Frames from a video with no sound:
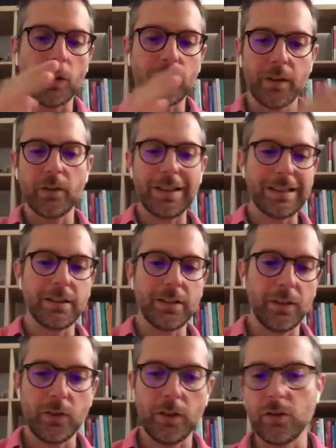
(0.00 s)
needed in the
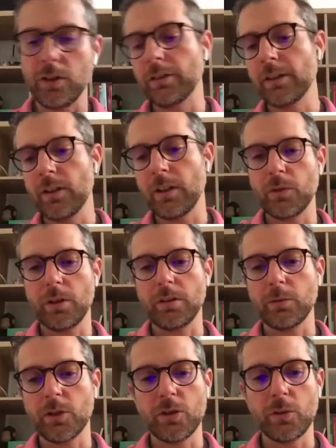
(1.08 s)
engineering team to
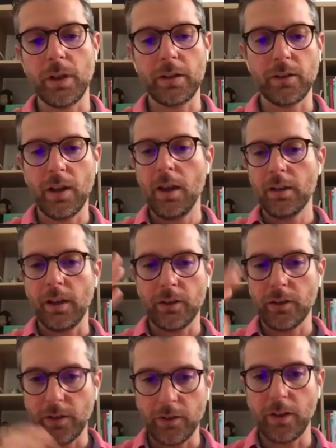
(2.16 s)
do. And yes,
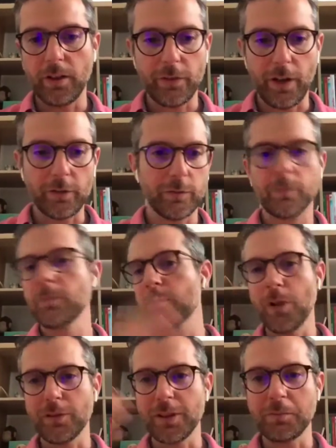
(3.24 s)
that's 95,
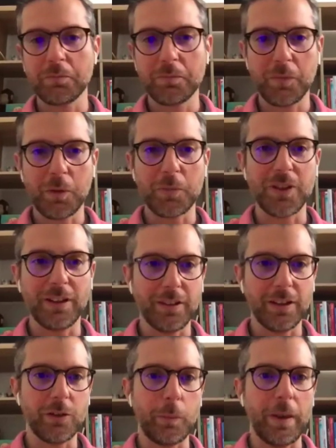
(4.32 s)
roughly, the percent that you
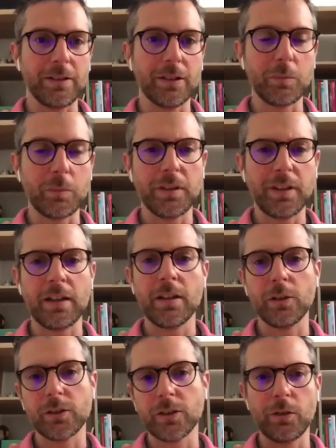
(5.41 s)
spend on. But then
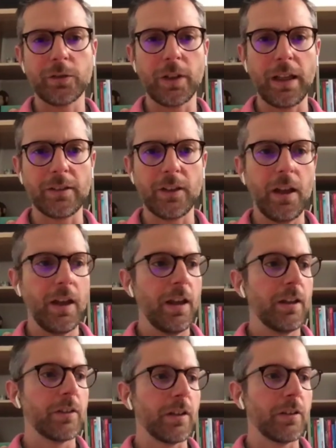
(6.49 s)
also don't forget
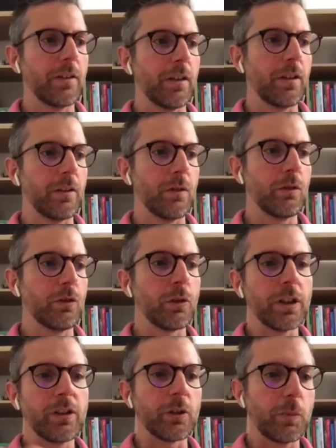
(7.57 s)
that
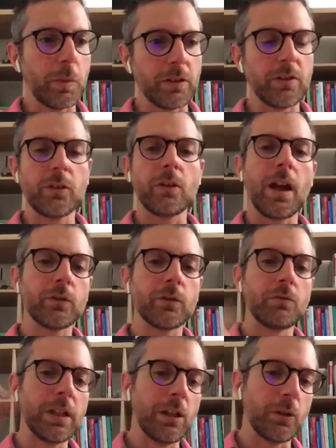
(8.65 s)
during those periods, you have to
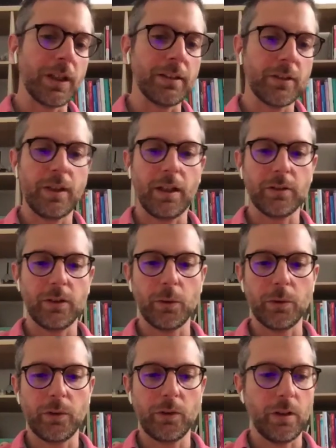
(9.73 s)
relook at
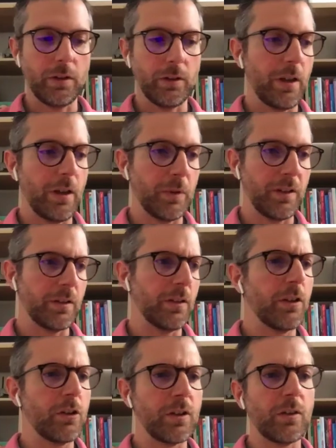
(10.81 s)
those steps and the
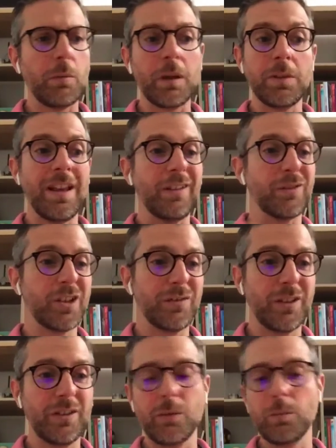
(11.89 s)
decisions. Maybe they have
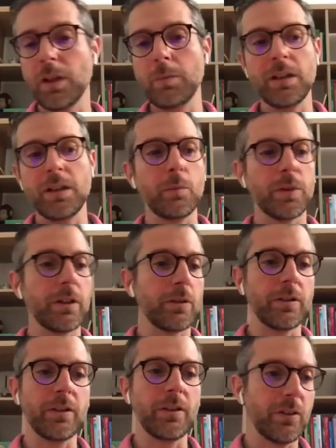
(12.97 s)
shifted, maybe a
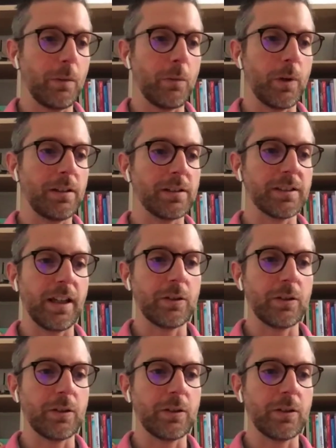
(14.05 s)
priority is somewhere else now.